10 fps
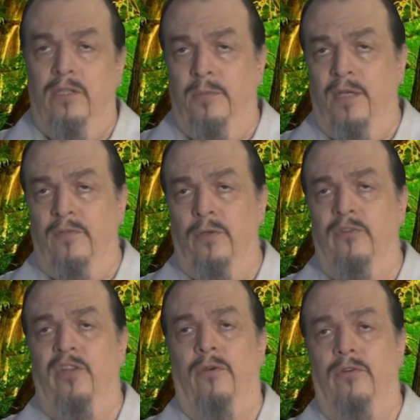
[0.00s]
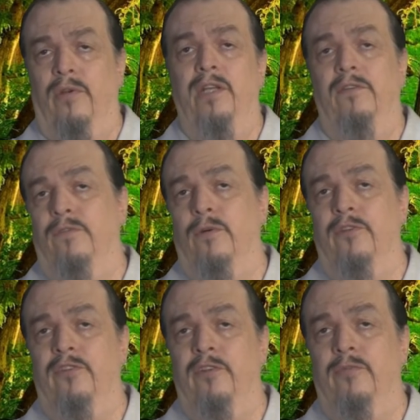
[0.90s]
You may have noticed how green a
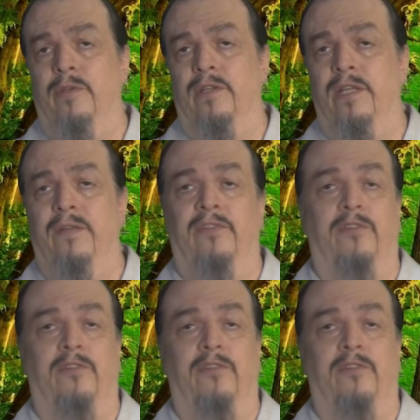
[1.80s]
forest is with leaves.